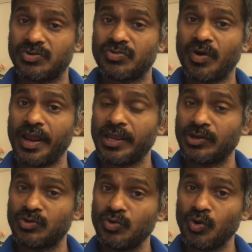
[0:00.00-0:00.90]
trying
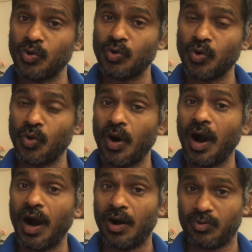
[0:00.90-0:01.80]
to go
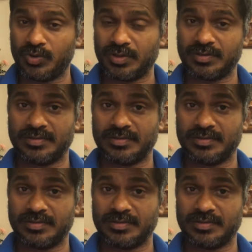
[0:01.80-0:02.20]
out